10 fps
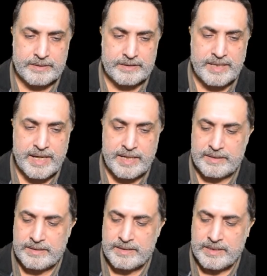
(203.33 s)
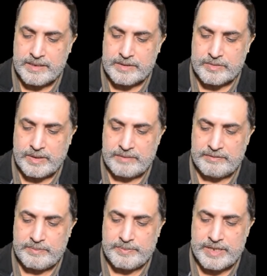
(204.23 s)
scan. So I
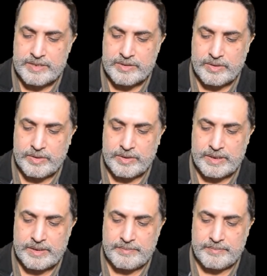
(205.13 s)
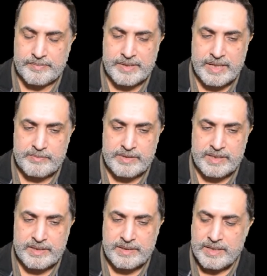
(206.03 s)
will press on the
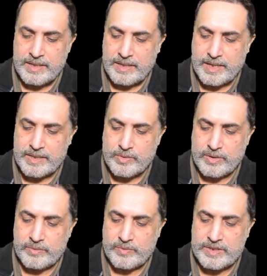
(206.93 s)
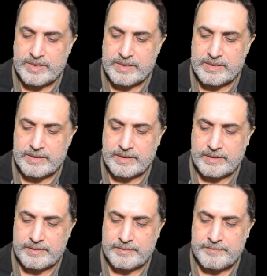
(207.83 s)
camera icon, which is
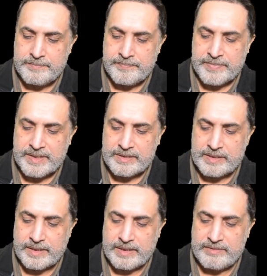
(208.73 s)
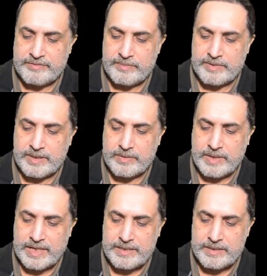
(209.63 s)
second from the
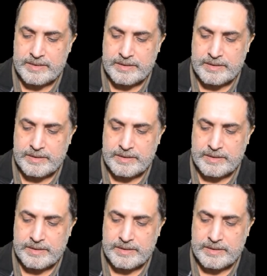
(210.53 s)
right.